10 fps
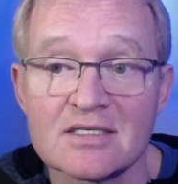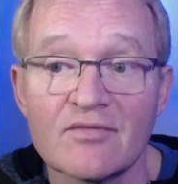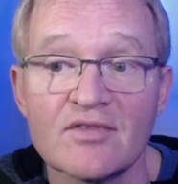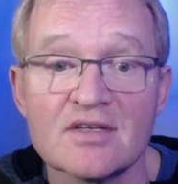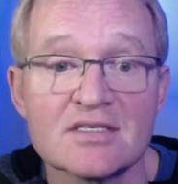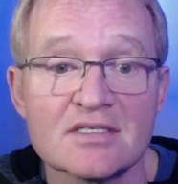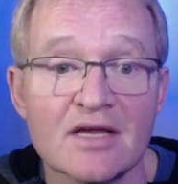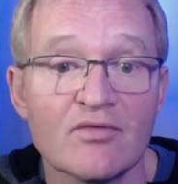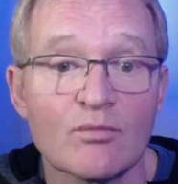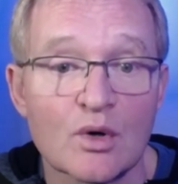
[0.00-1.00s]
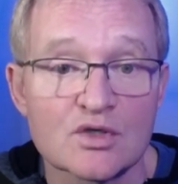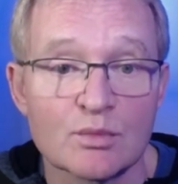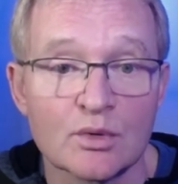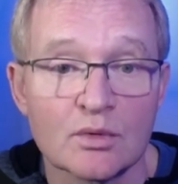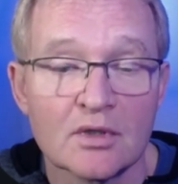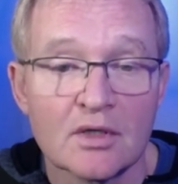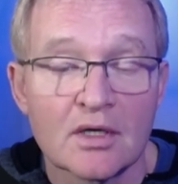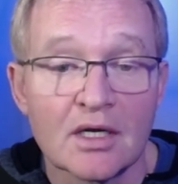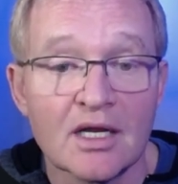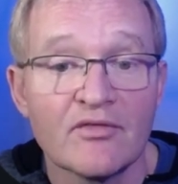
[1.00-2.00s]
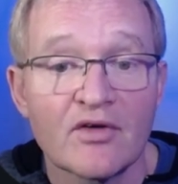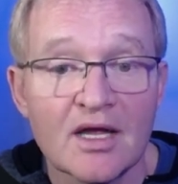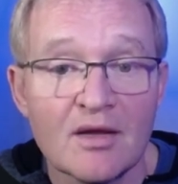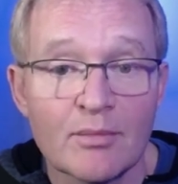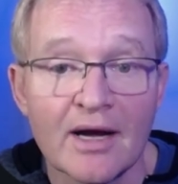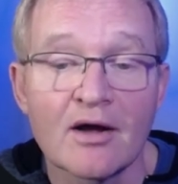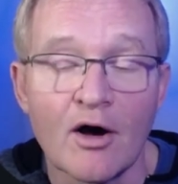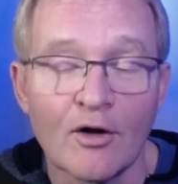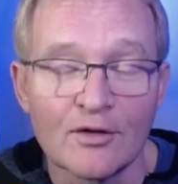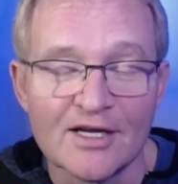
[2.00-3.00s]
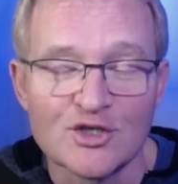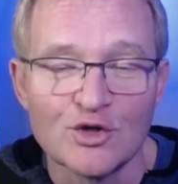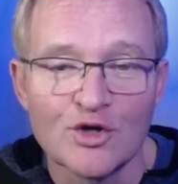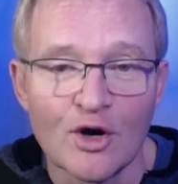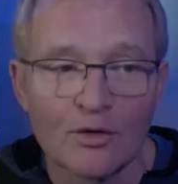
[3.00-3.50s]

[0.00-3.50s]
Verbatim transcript: if this is even possible, and if I hear back, I'll let you know.